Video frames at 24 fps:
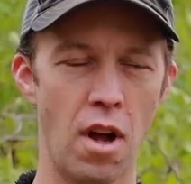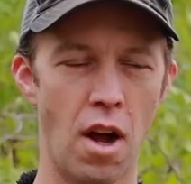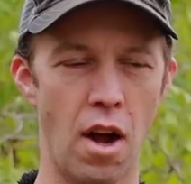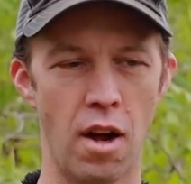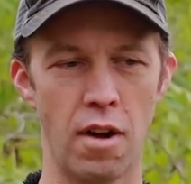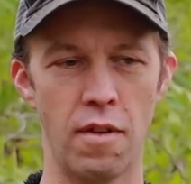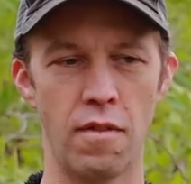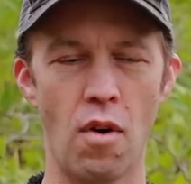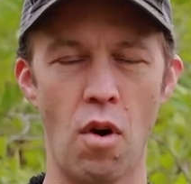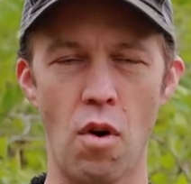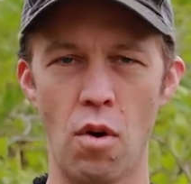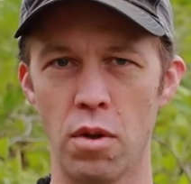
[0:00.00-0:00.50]

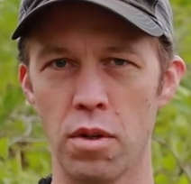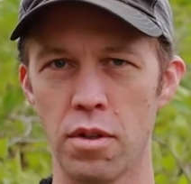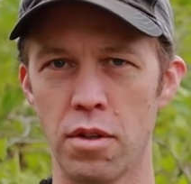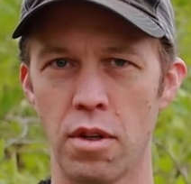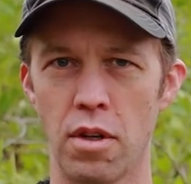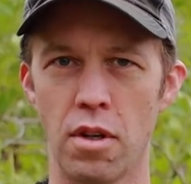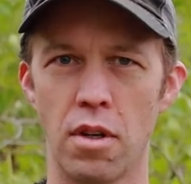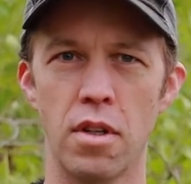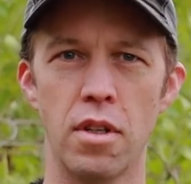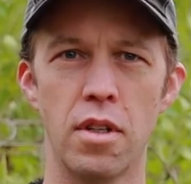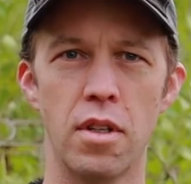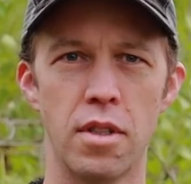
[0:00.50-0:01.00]

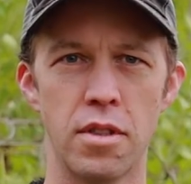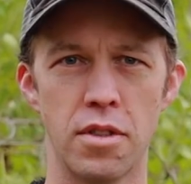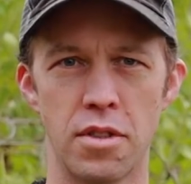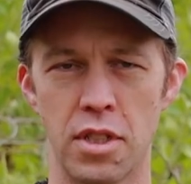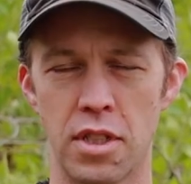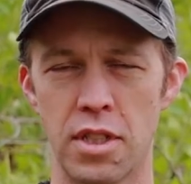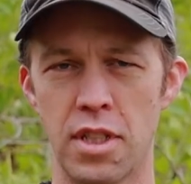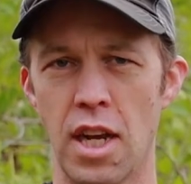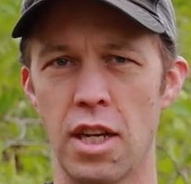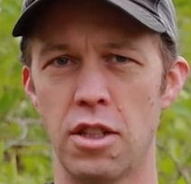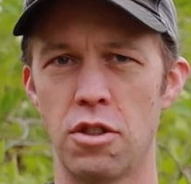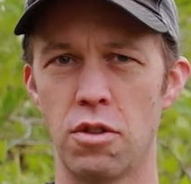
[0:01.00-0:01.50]
older
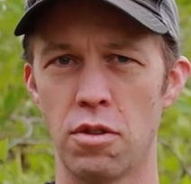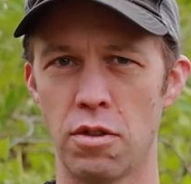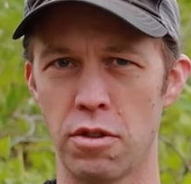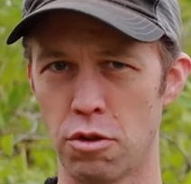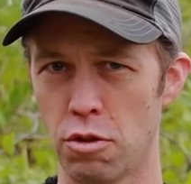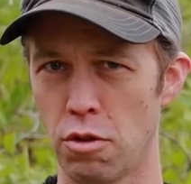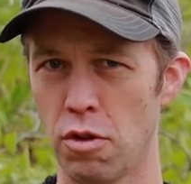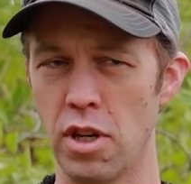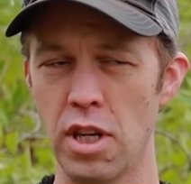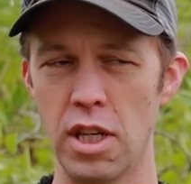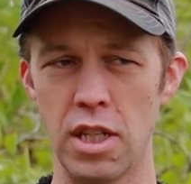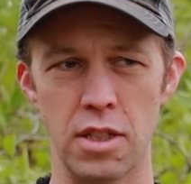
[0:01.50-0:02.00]
successional
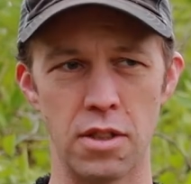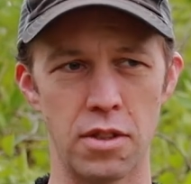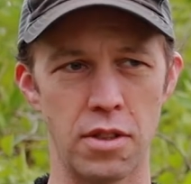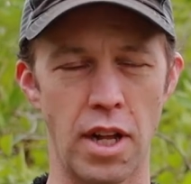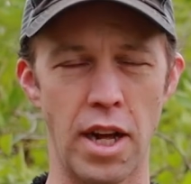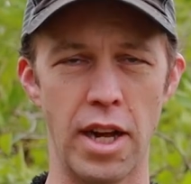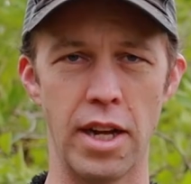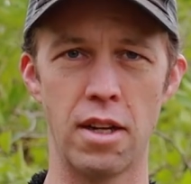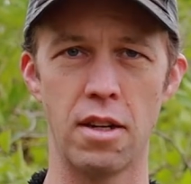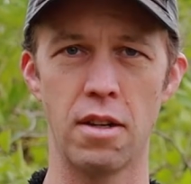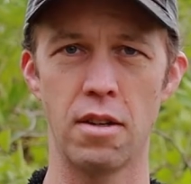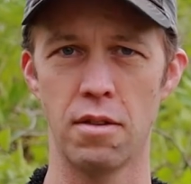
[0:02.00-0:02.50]
trees
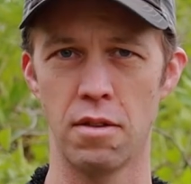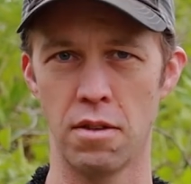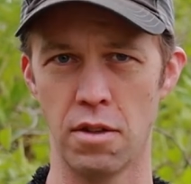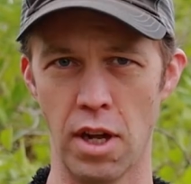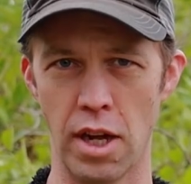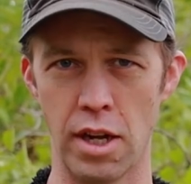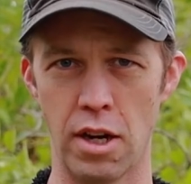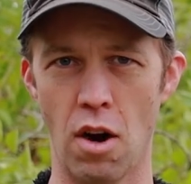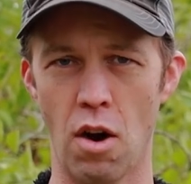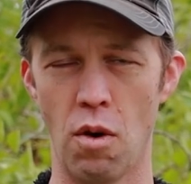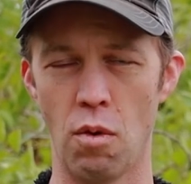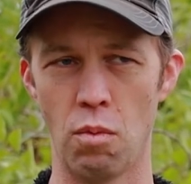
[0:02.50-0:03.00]
like
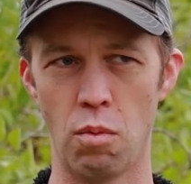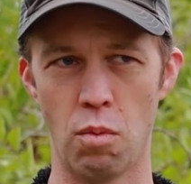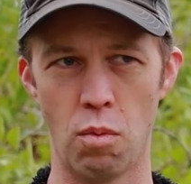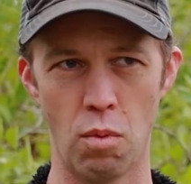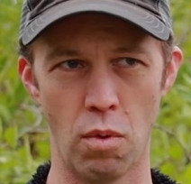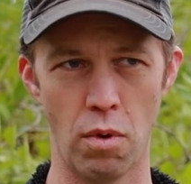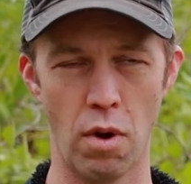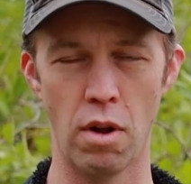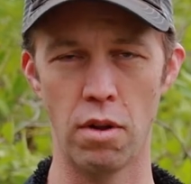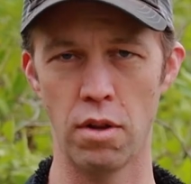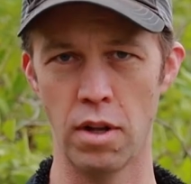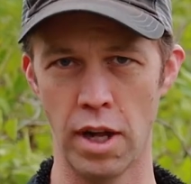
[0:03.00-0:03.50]
our
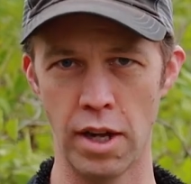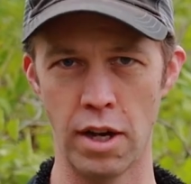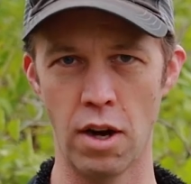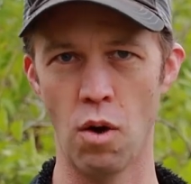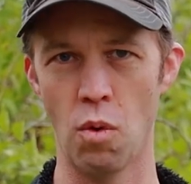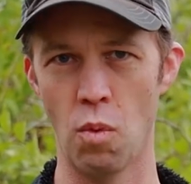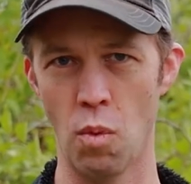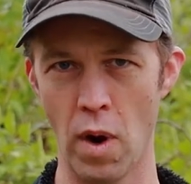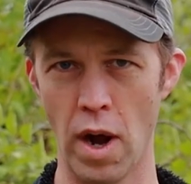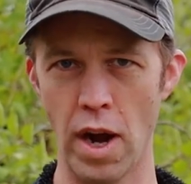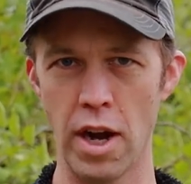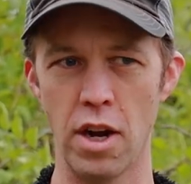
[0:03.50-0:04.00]

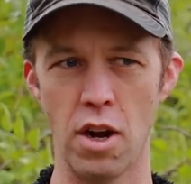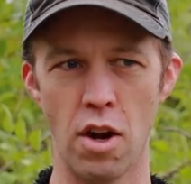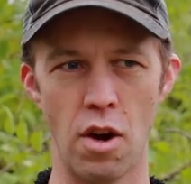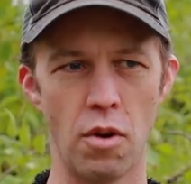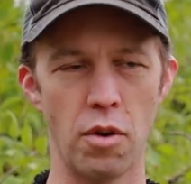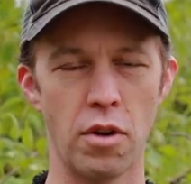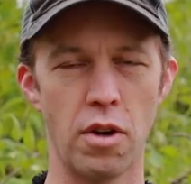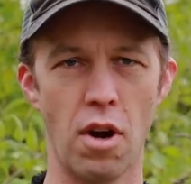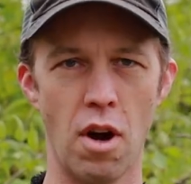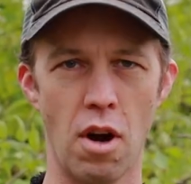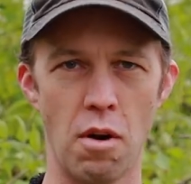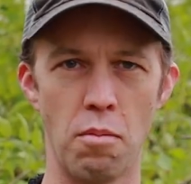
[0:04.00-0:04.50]
white
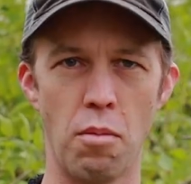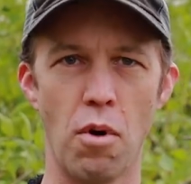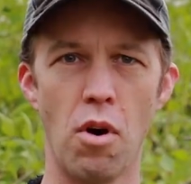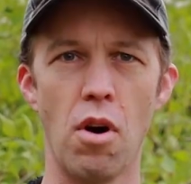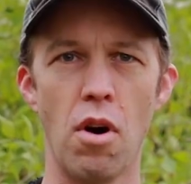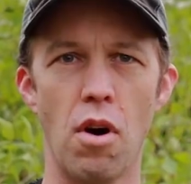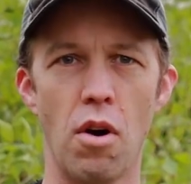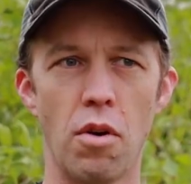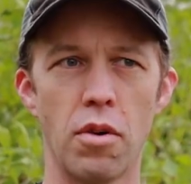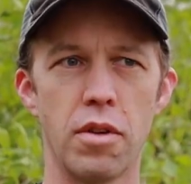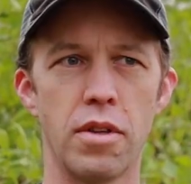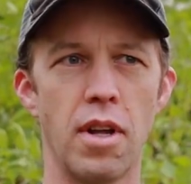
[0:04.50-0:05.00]
oak and our
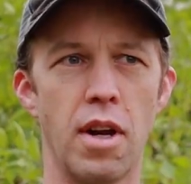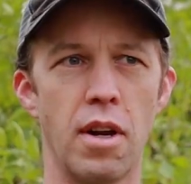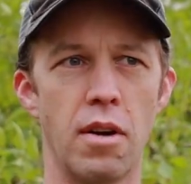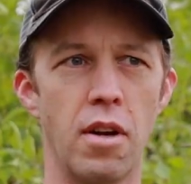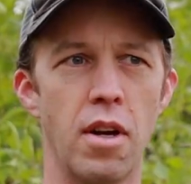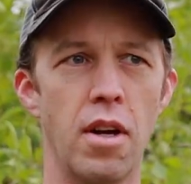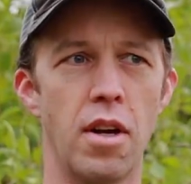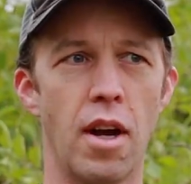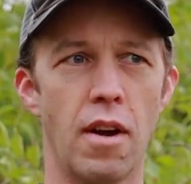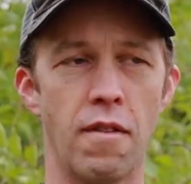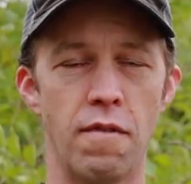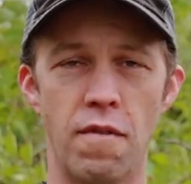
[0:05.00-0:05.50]
bur oak that
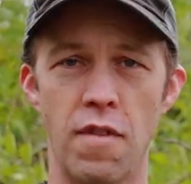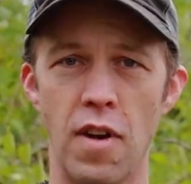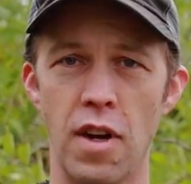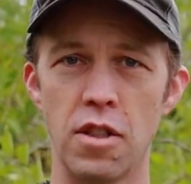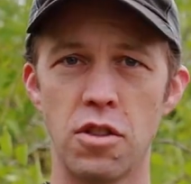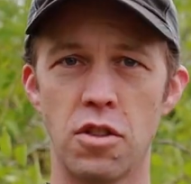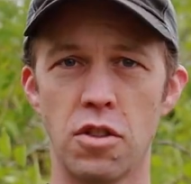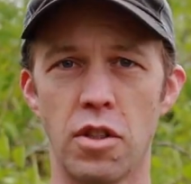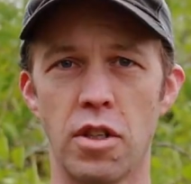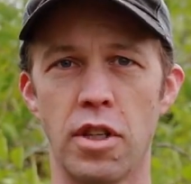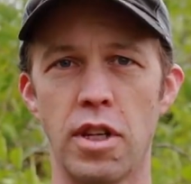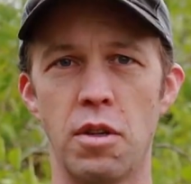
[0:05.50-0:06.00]

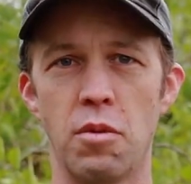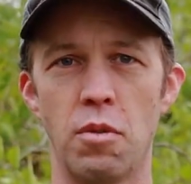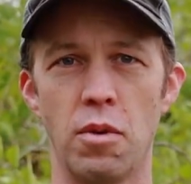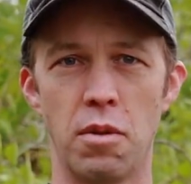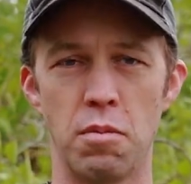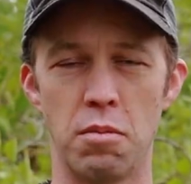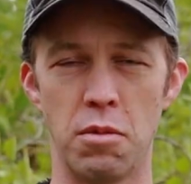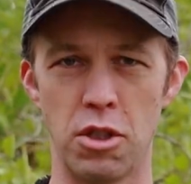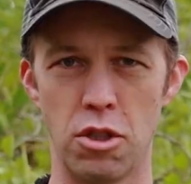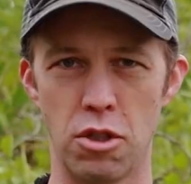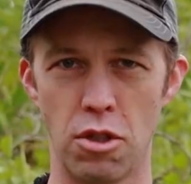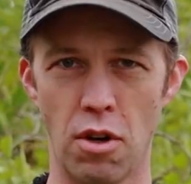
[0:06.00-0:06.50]
eventually
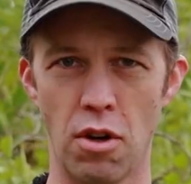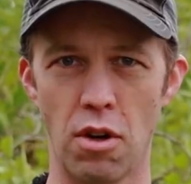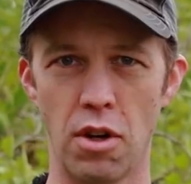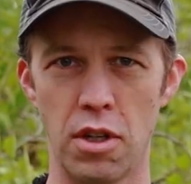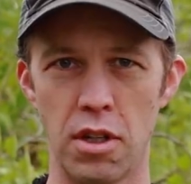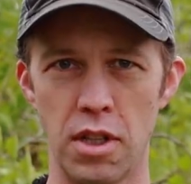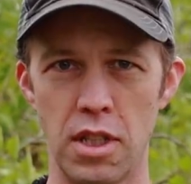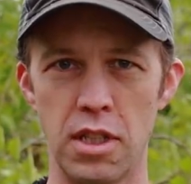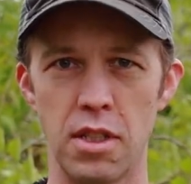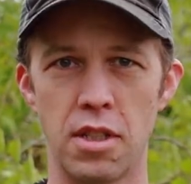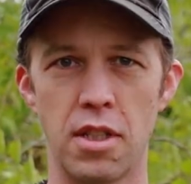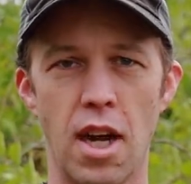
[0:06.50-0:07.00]
would mature
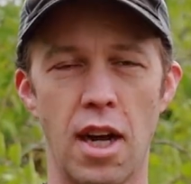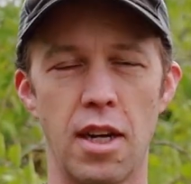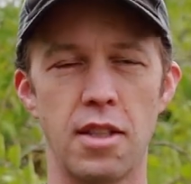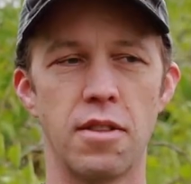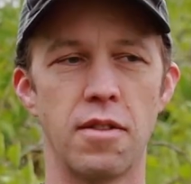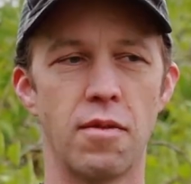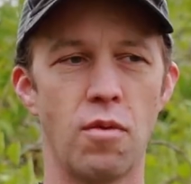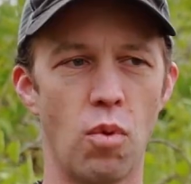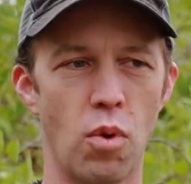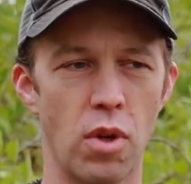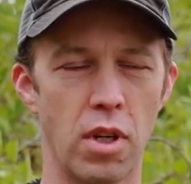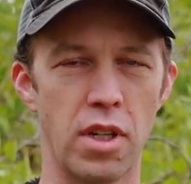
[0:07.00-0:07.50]
in these kinds
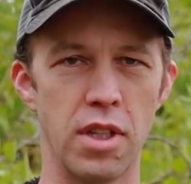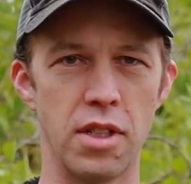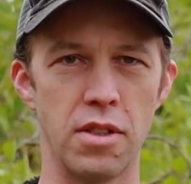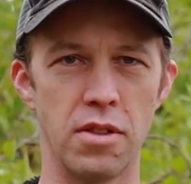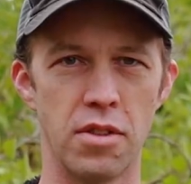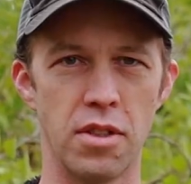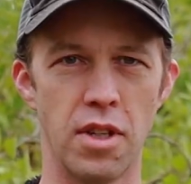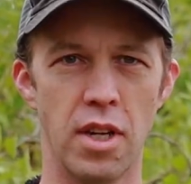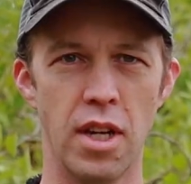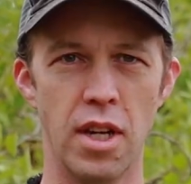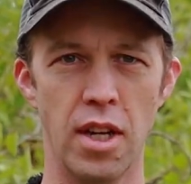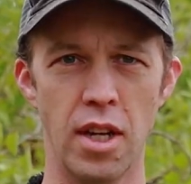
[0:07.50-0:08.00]
of
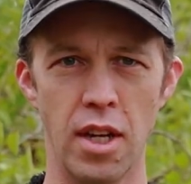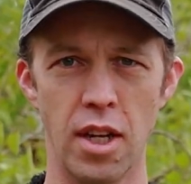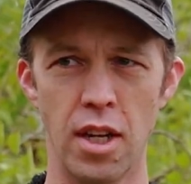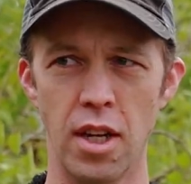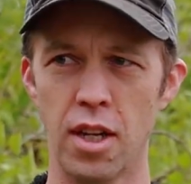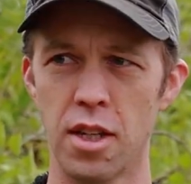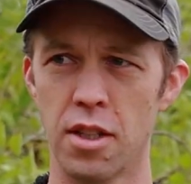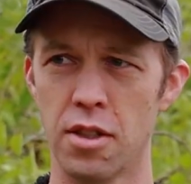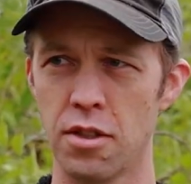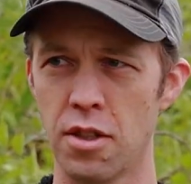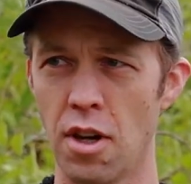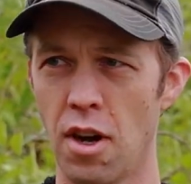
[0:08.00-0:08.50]
woodlands.
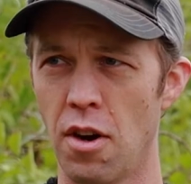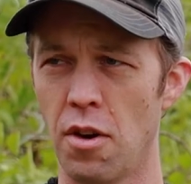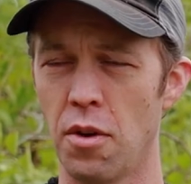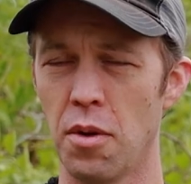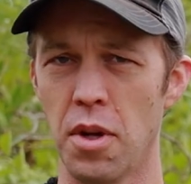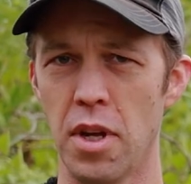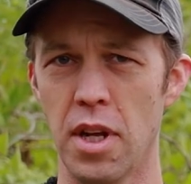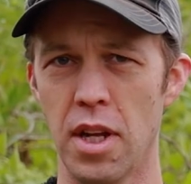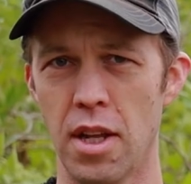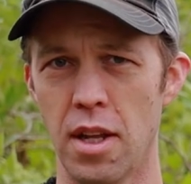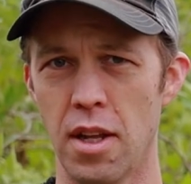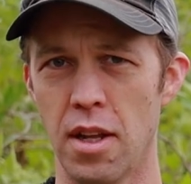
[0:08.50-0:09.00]
So
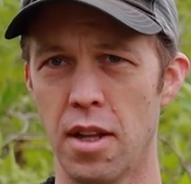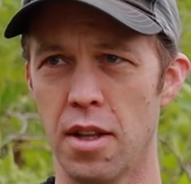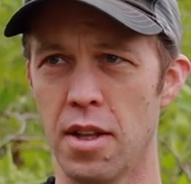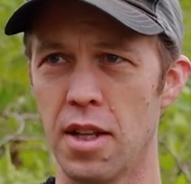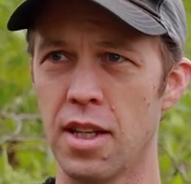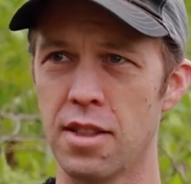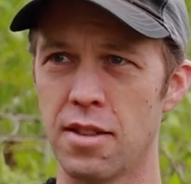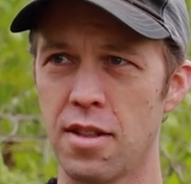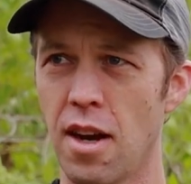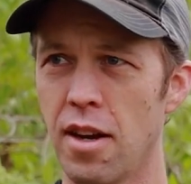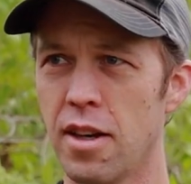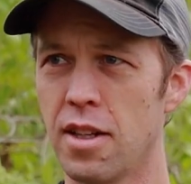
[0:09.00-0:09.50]

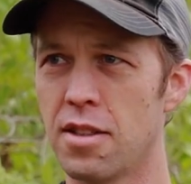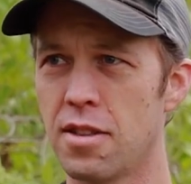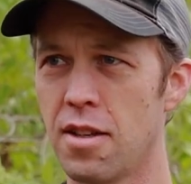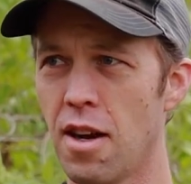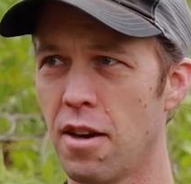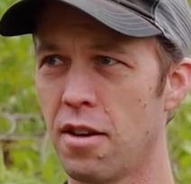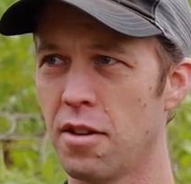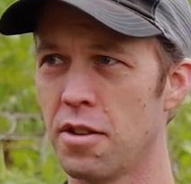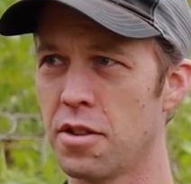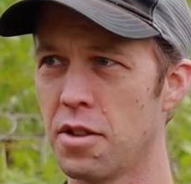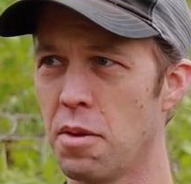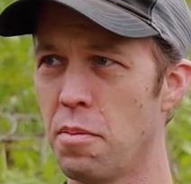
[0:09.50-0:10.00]
this
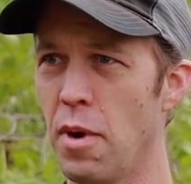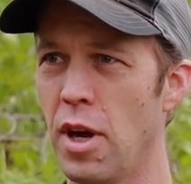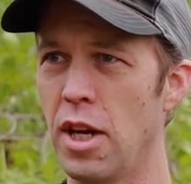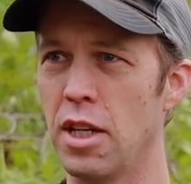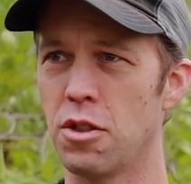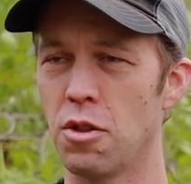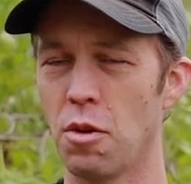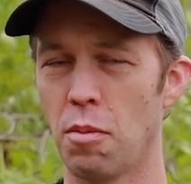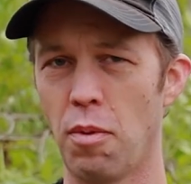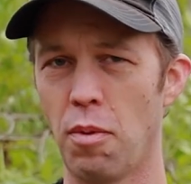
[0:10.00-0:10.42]
honeysuckle is a major